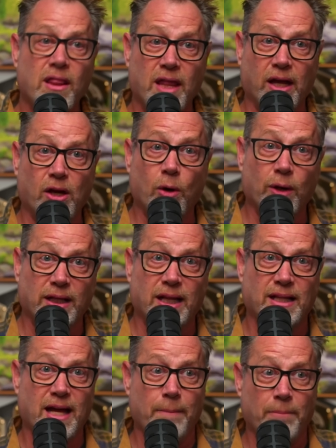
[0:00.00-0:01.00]
They go, and
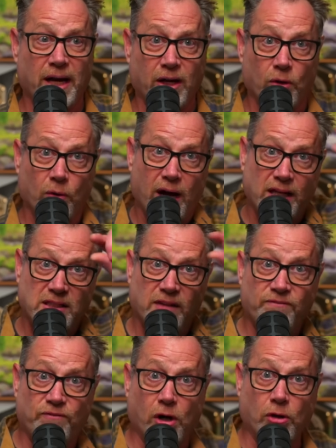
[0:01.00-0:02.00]
then that
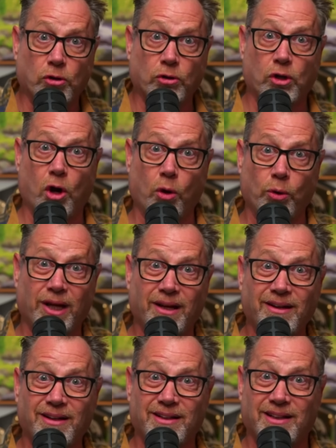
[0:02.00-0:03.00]
mycorrhizae fungal
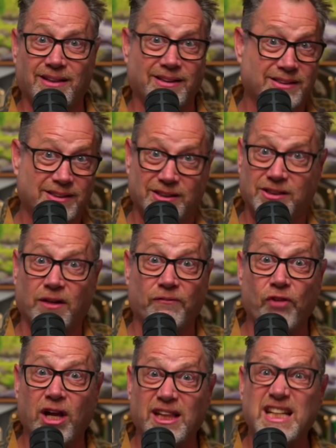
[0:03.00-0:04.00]
coating is just a
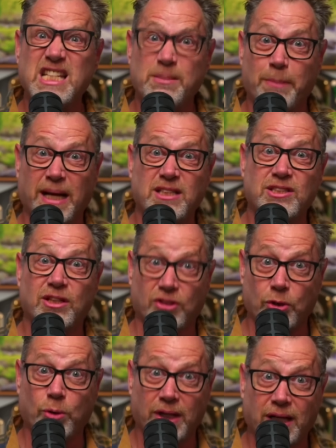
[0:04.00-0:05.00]
friendly space to
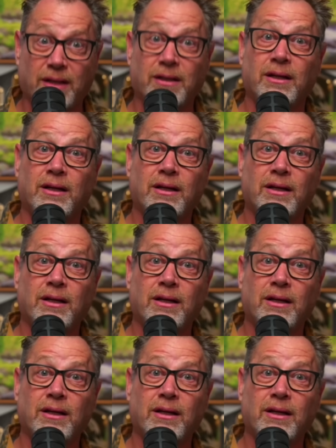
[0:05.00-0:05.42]
do it in